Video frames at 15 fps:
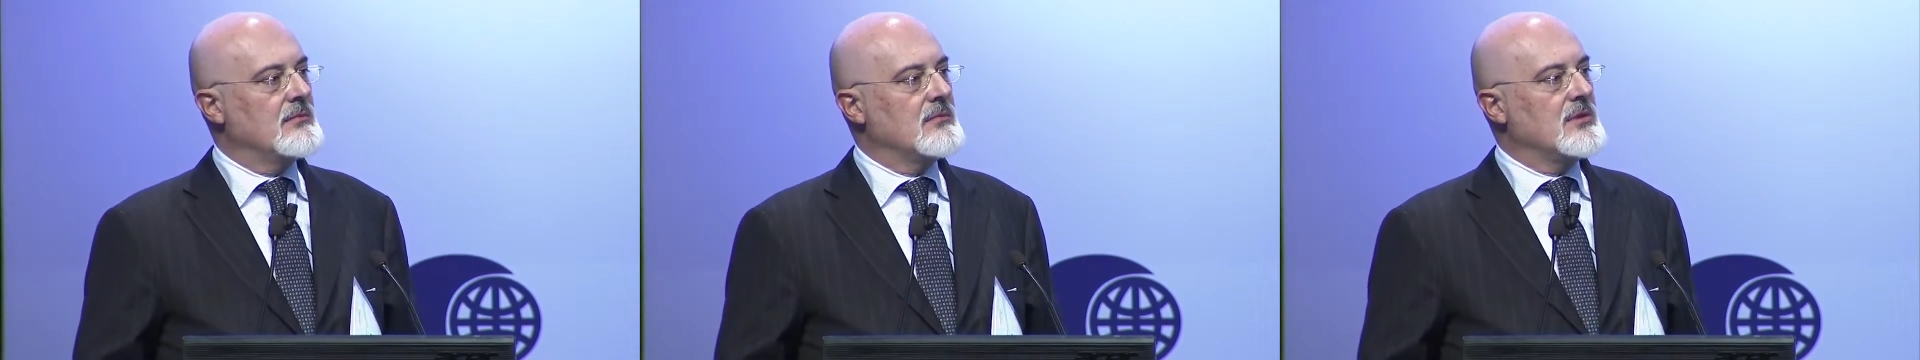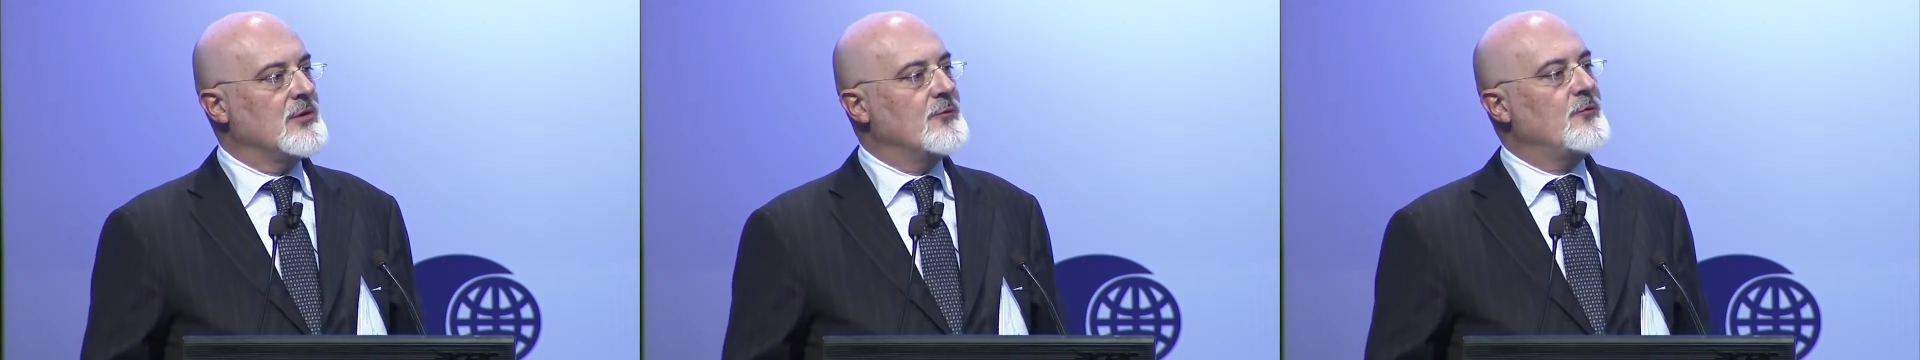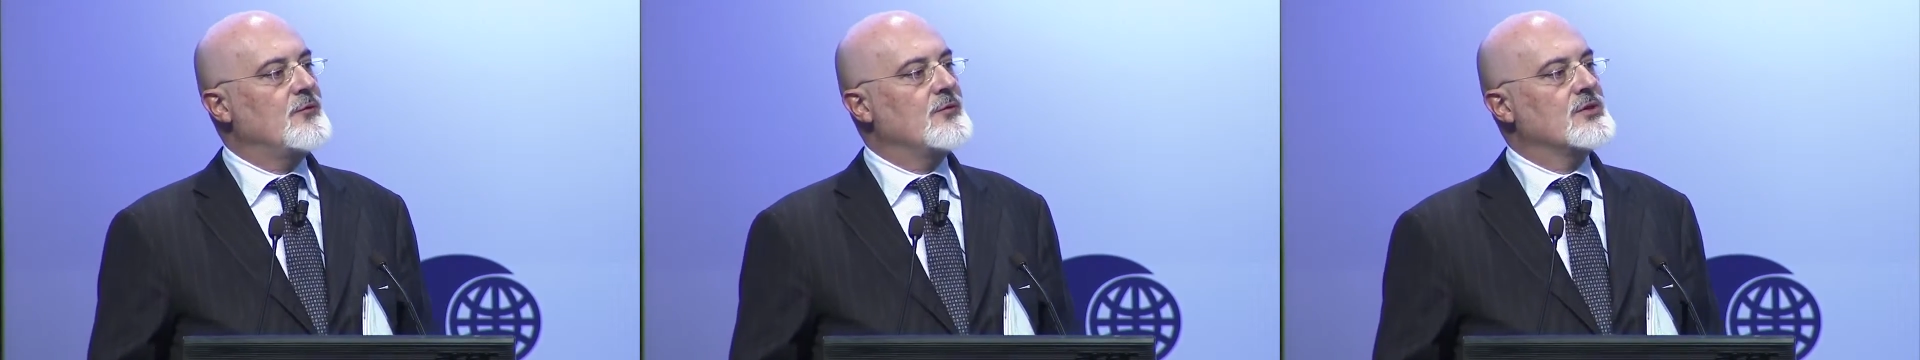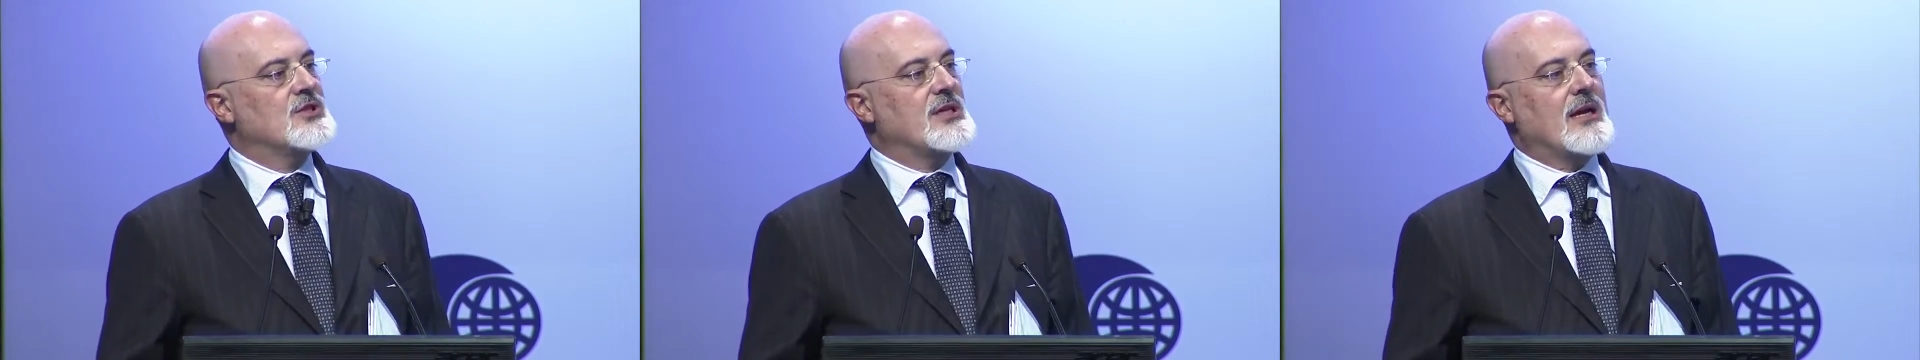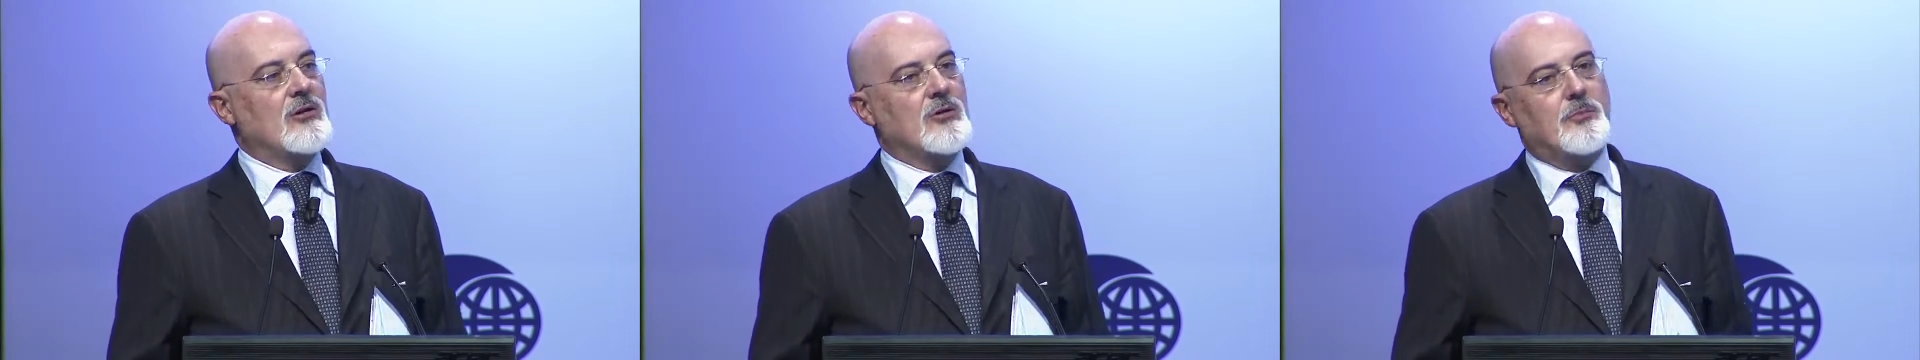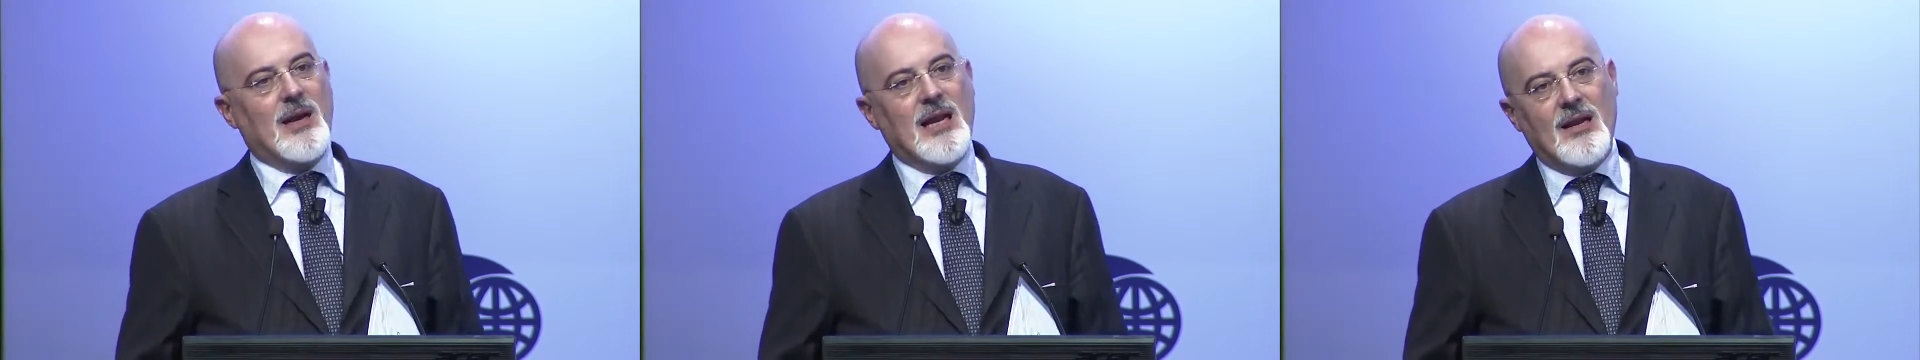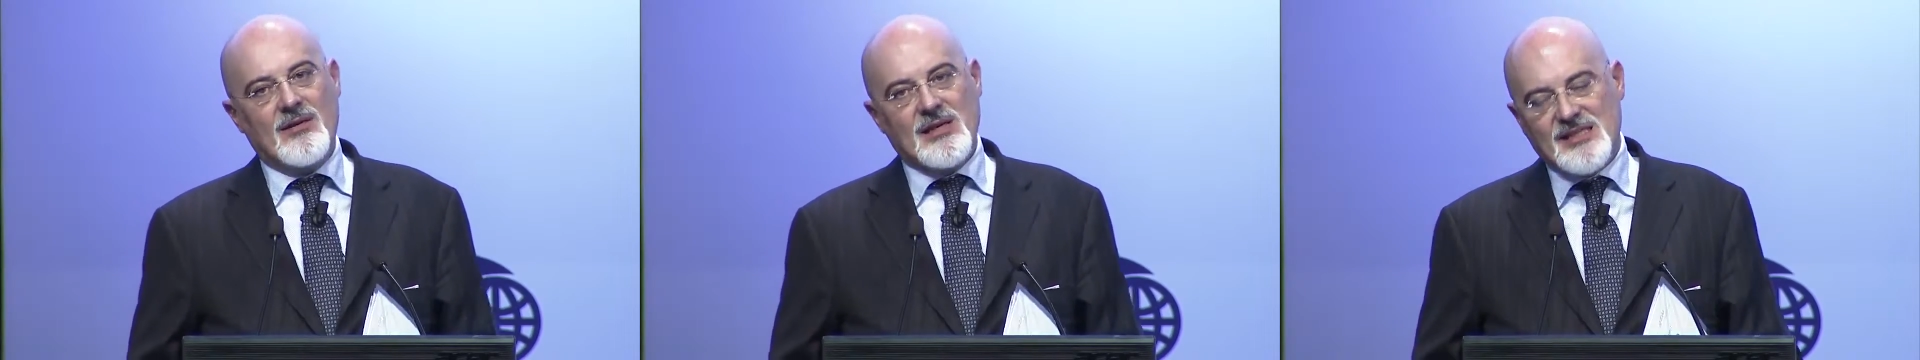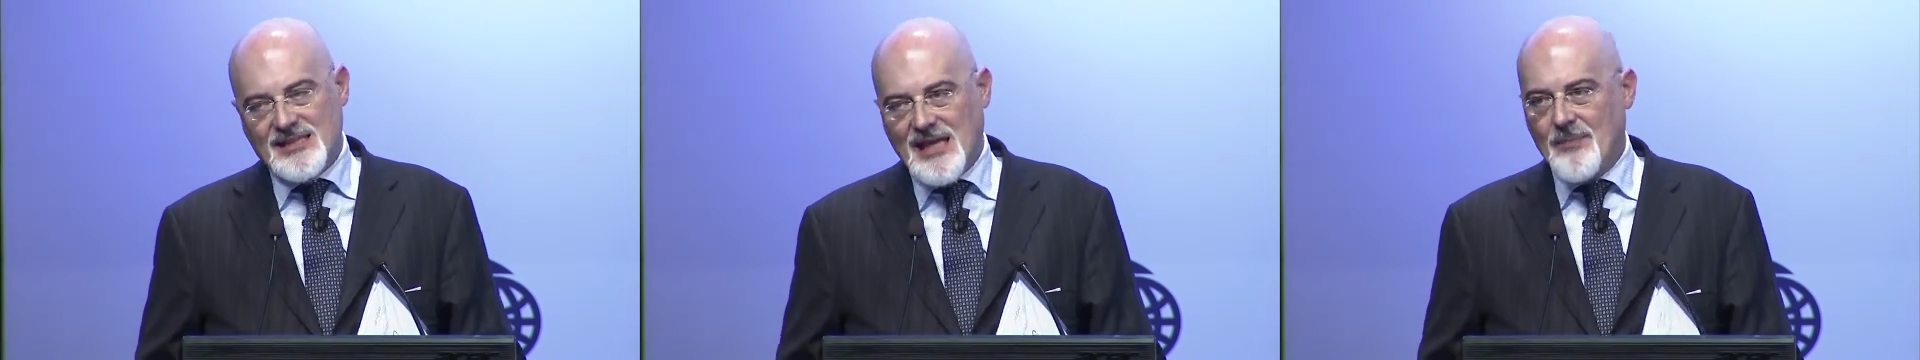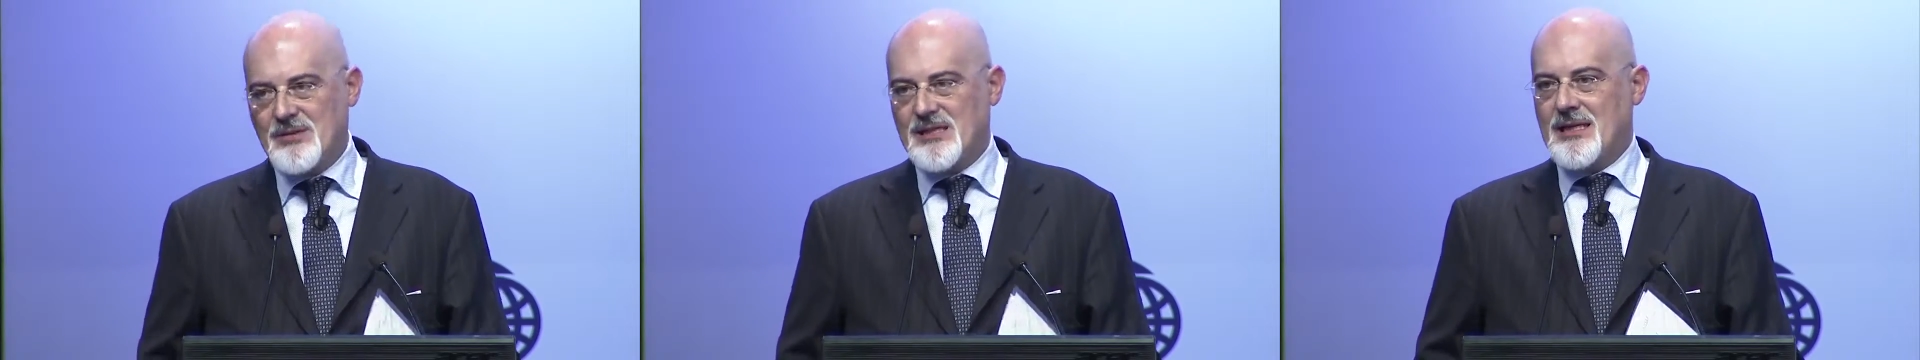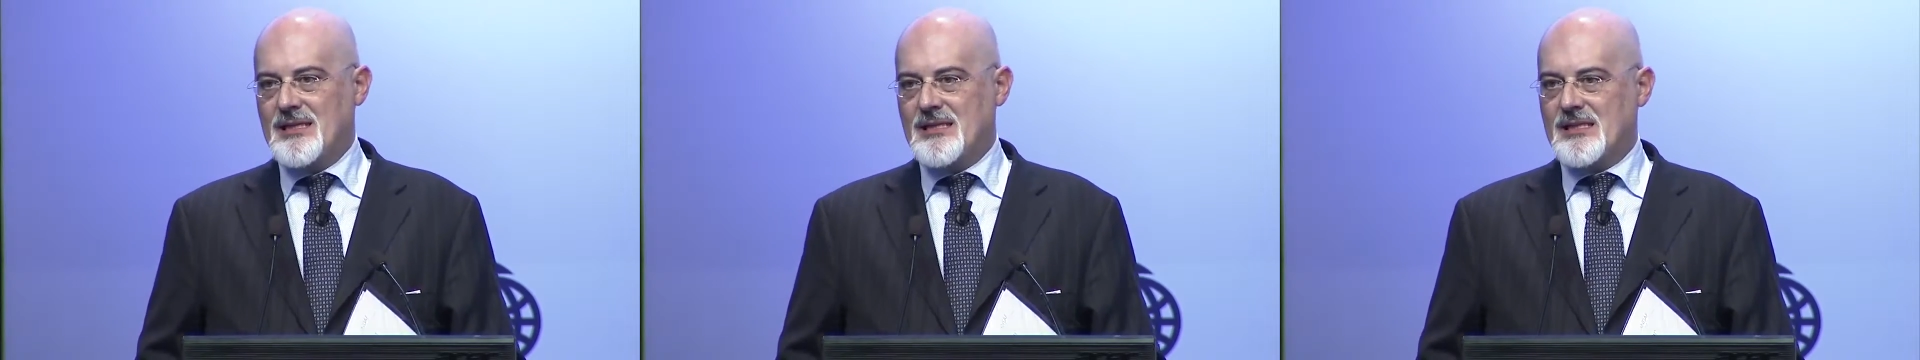the second pillar is
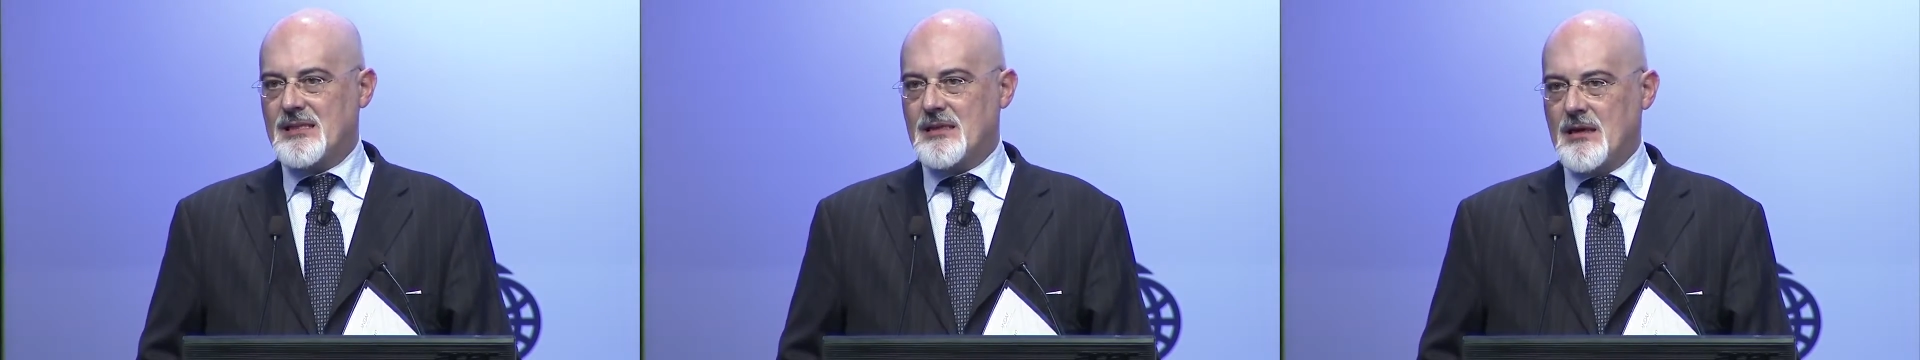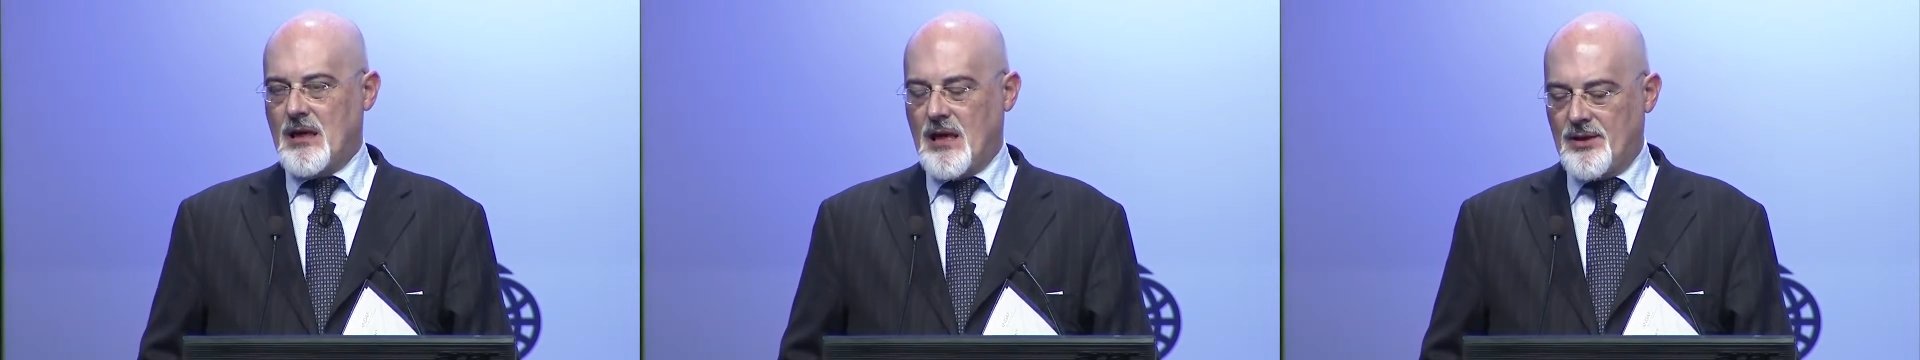substance,